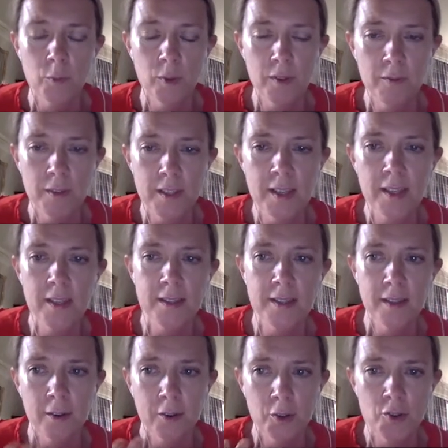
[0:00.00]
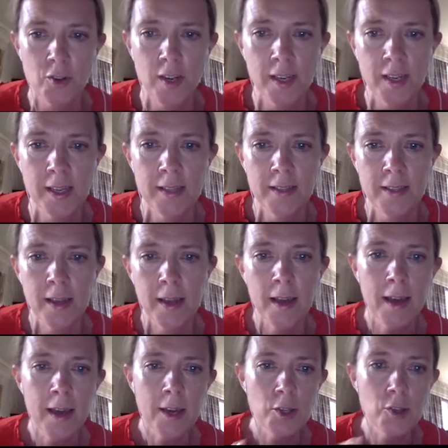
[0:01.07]
with physics and our trainees
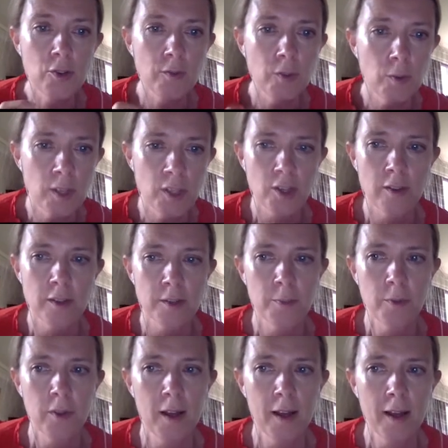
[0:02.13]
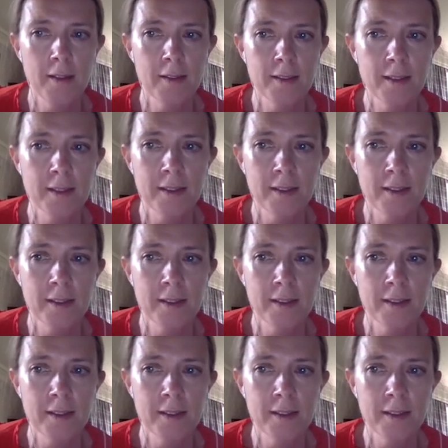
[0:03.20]
to review each other's plans